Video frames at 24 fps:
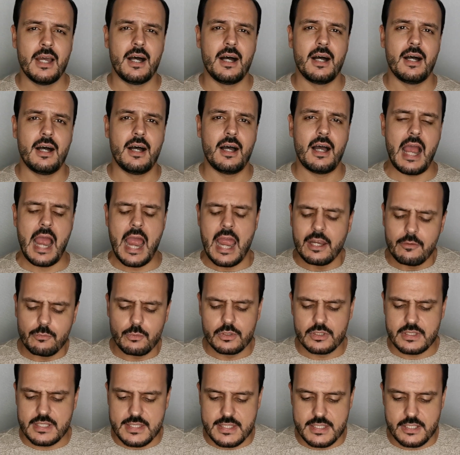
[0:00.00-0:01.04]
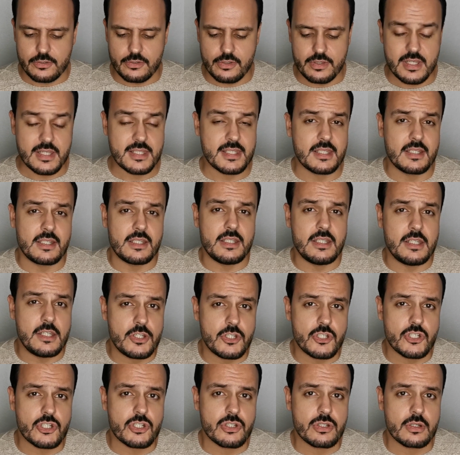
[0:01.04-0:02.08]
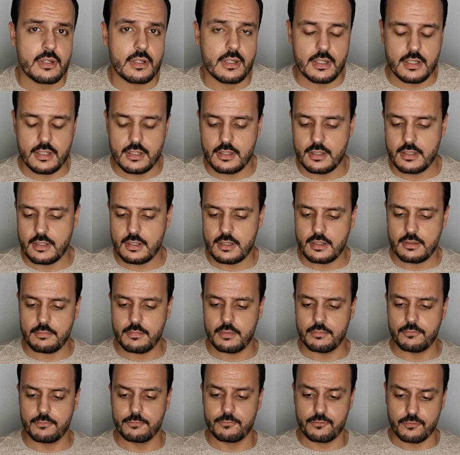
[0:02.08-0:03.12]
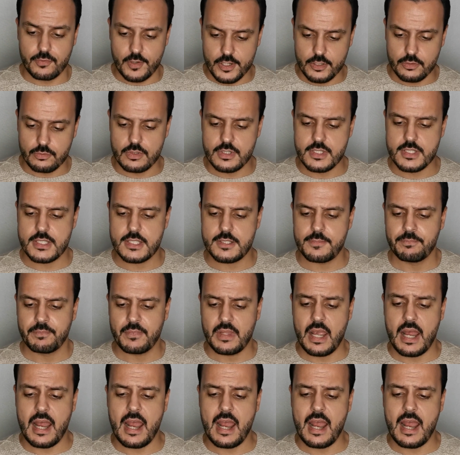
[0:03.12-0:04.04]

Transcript: I will consider this a niche fragrance.